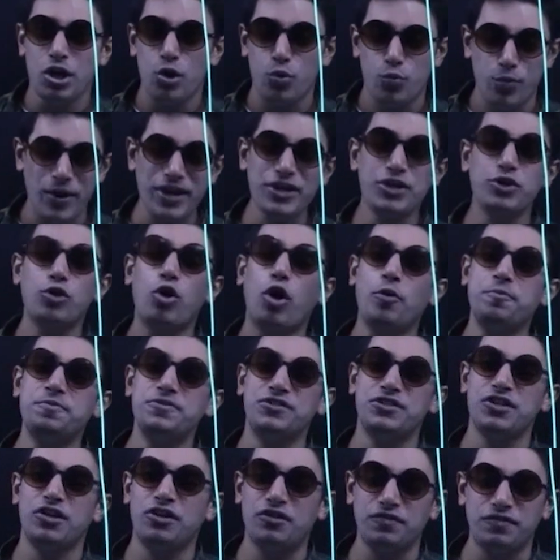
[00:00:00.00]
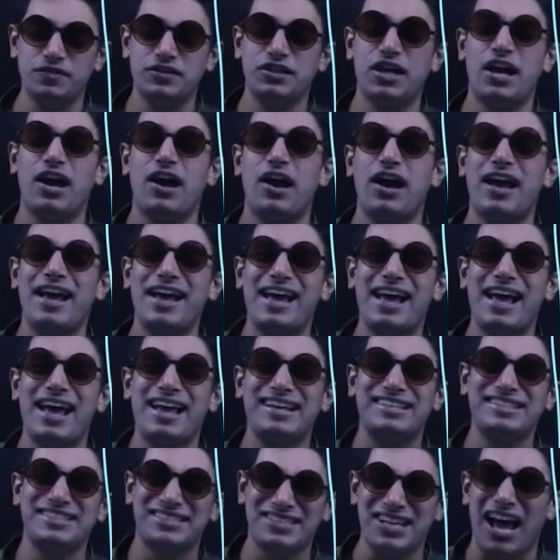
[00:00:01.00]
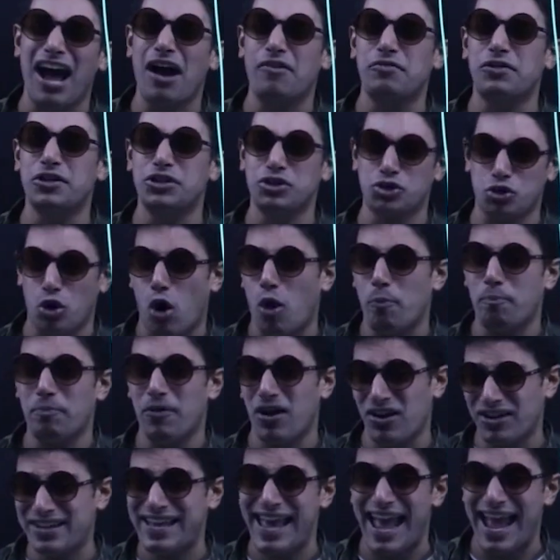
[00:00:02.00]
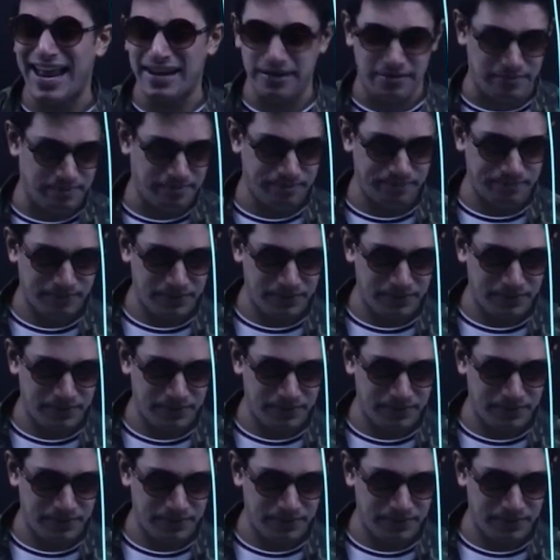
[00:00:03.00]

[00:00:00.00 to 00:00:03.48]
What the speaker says: when you observe the tower top again,